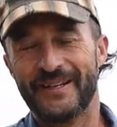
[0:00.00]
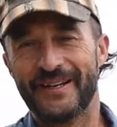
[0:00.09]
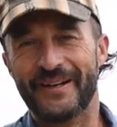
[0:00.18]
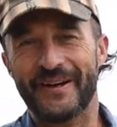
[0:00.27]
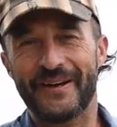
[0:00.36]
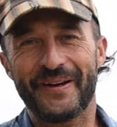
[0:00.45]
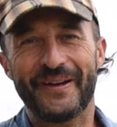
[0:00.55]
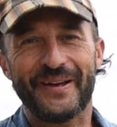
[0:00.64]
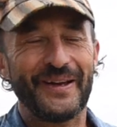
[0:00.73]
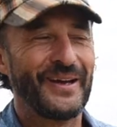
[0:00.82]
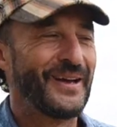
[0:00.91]
you
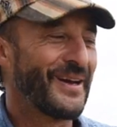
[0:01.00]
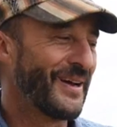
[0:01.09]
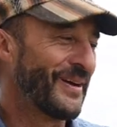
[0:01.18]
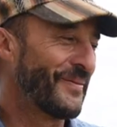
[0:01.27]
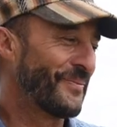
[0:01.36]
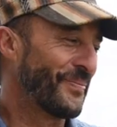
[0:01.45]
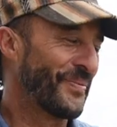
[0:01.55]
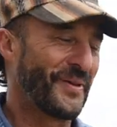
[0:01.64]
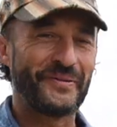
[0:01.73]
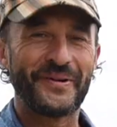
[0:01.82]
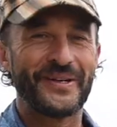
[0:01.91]
know.
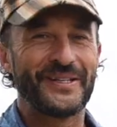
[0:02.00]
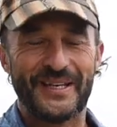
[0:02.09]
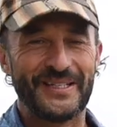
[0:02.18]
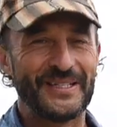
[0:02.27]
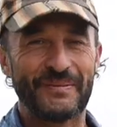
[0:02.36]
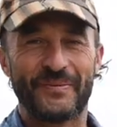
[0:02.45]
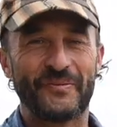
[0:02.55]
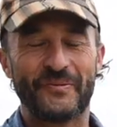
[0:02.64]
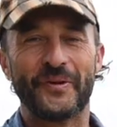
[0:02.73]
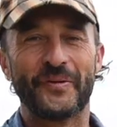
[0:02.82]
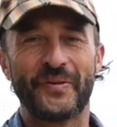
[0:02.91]
They want to accept
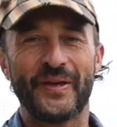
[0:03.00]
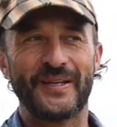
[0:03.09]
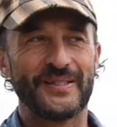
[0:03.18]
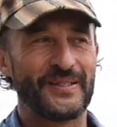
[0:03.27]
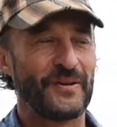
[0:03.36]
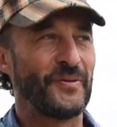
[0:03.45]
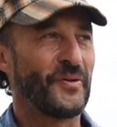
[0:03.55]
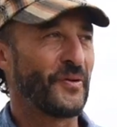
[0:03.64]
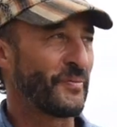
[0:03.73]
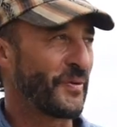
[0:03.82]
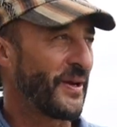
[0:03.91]
real things. So if
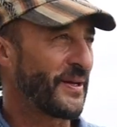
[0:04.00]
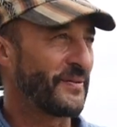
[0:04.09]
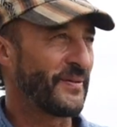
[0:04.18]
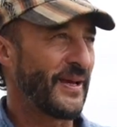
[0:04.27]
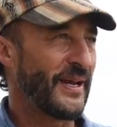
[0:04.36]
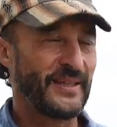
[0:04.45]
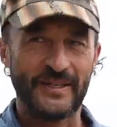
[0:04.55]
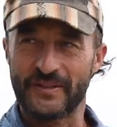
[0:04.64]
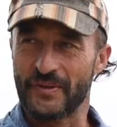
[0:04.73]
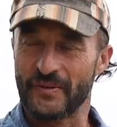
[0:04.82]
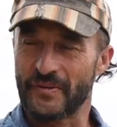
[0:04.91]
you're on productive land
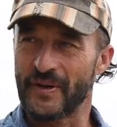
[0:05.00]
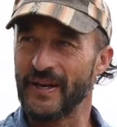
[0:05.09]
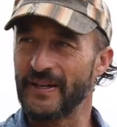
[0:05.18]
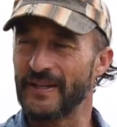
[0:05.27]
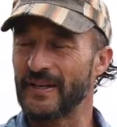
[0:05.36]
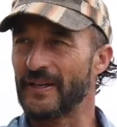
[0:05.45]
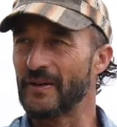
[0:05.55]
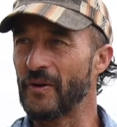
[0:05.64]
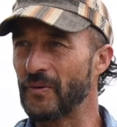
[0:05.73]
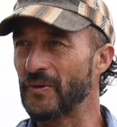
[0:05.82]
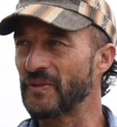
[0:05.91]
that you can trade, that can
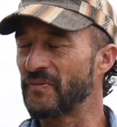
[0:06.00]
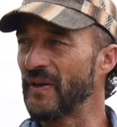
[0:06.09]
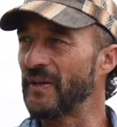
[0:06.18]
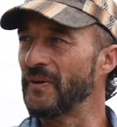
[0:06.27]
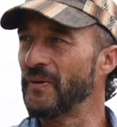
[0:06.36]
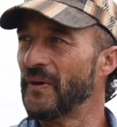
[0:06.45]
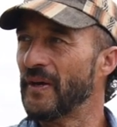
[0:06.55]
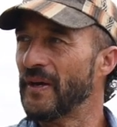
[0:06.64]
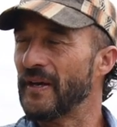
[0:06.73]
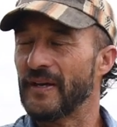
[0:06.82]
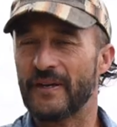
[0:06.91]
hold its value
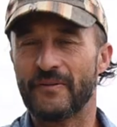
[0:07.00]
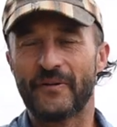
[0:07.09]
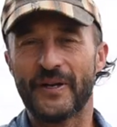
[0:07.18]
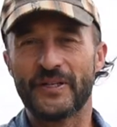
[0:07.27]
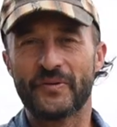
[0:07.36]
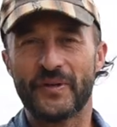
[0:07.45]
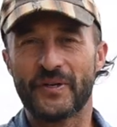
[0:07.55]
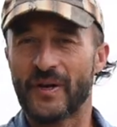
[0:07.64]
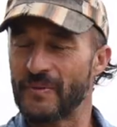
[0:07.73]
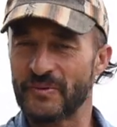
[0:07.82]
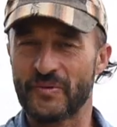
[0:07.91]
in inflationary
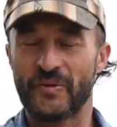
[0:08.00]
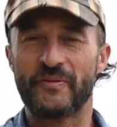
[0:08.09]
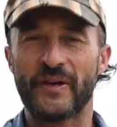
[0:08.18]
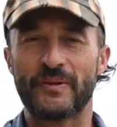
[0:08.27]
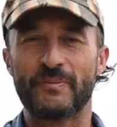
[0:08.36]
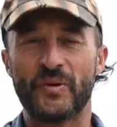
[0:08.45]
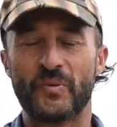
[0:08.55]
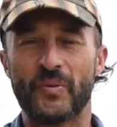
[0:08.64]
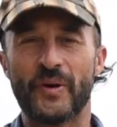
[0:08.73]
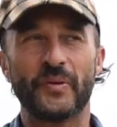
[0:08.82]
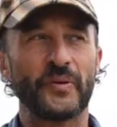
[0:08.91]
times, or in fact build
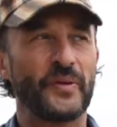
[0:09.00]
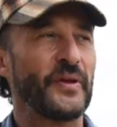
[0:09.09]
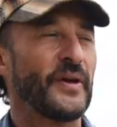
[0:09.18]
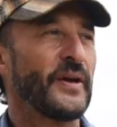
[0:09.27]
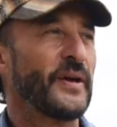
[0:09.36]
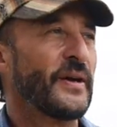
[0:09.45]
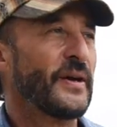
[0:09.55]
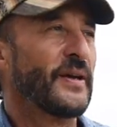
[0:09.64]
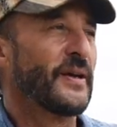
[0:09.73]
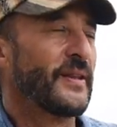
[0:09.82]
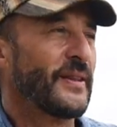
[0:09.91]
wealth,
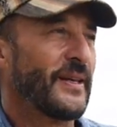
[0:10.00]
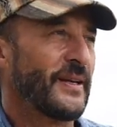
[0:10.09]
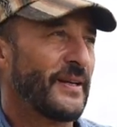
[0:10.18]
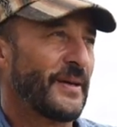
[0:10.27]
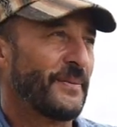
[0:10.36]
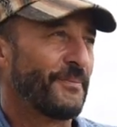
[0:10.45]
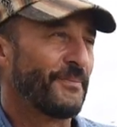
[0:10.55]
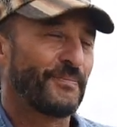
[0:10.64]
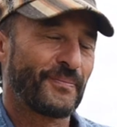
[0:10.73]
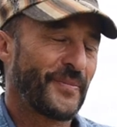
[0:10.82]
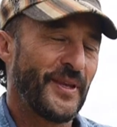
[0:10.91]
then
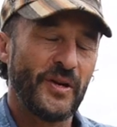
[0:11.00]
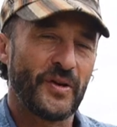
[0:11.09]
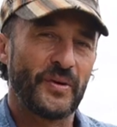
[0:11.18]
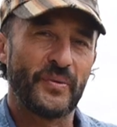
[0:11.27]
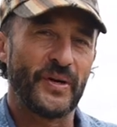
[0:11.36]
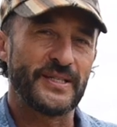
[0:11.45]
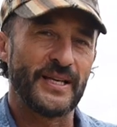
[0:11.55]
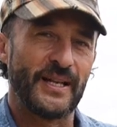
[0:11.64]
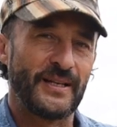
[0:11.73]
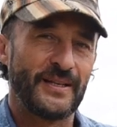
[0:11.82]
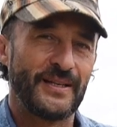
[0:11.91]
you're not going to want to
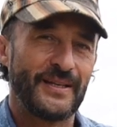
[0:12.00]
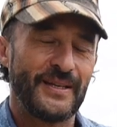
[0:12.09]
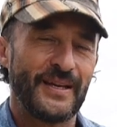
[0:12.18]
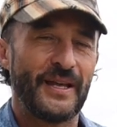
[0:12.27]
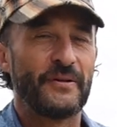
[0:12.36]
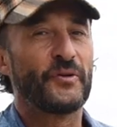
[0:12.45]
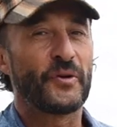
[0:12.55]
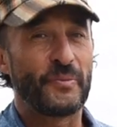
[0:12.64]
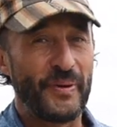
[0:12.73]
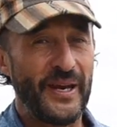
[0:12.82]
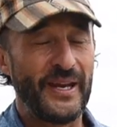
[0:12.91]
sell. And if you're
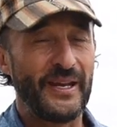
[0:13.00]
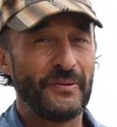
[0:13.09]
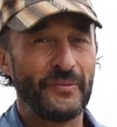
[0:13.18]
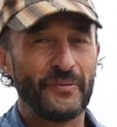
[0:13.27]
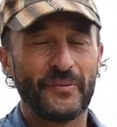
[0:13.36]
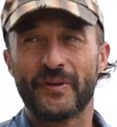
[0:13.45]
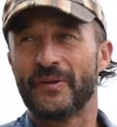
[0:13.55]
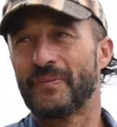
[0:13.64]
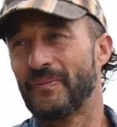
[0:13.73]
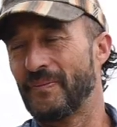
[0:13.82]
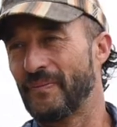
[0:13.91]
competing with
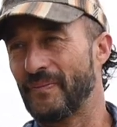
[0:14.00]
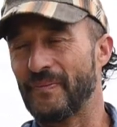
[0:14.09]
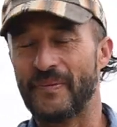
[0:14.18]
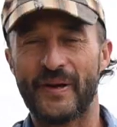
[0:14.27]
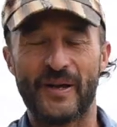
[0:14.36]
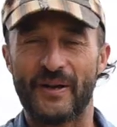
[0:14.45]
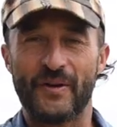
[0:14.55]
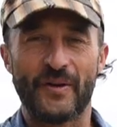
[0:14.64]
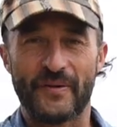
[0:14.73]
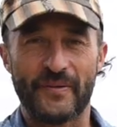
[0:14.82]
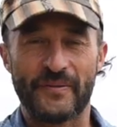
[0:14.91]
a
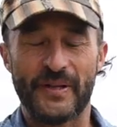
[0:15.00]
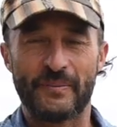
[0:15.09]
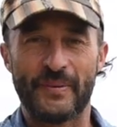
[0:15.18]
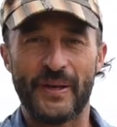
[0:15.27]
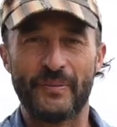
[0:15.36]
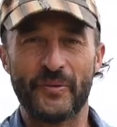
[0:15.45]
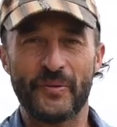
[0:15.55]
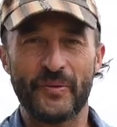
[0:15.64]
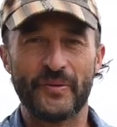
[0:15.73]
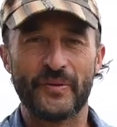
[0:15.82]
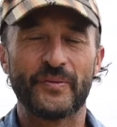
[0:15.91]
lot of other people
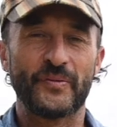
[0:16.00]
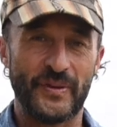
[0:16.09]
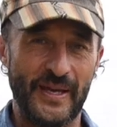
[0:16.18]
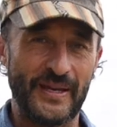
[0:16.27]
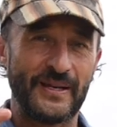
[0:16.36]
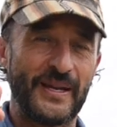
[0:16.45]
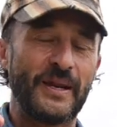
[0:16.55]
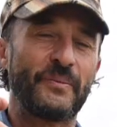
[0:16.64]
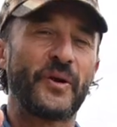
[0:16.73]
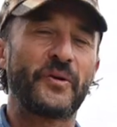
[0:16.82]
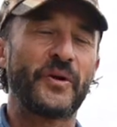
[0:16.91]
with that net
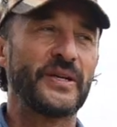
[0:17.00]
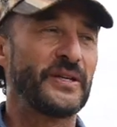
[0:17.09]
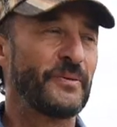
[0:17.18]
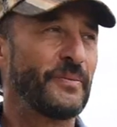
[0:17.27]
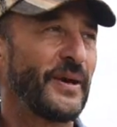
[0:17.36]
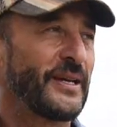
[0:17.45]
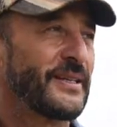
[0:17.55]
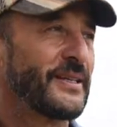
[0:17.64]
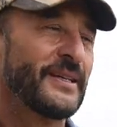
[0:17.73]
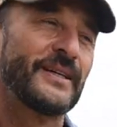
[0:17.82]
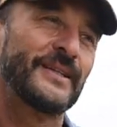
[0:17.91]
migration impact,
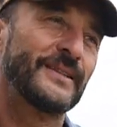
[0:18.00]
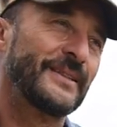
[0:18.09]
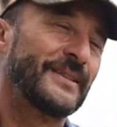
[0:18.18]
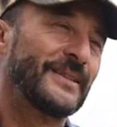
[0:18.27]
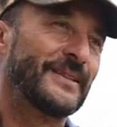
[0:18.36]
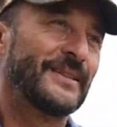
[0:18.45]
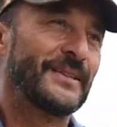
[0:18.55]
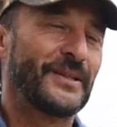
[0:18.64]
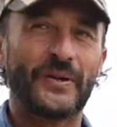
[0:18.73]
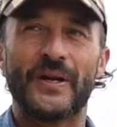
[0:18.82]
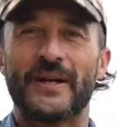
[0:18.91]
good